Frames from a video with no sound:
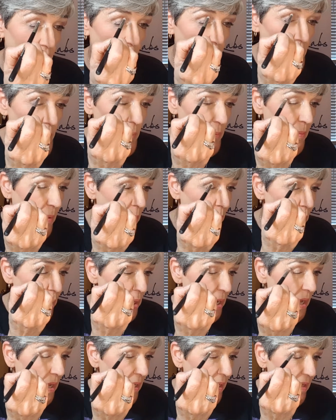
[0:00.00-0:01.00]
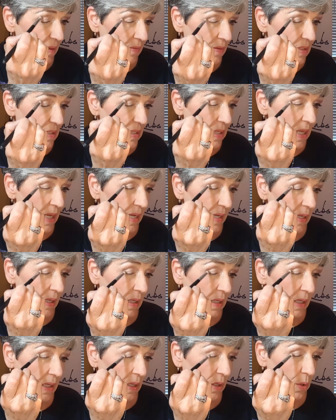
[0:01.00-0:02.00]
and remember I have a
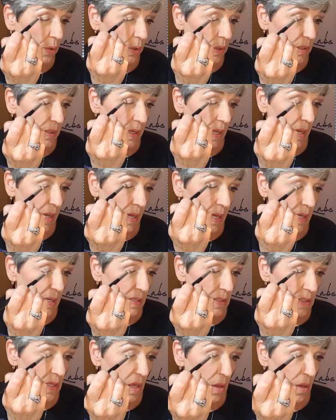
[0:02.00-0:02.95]
slightly hooded eye,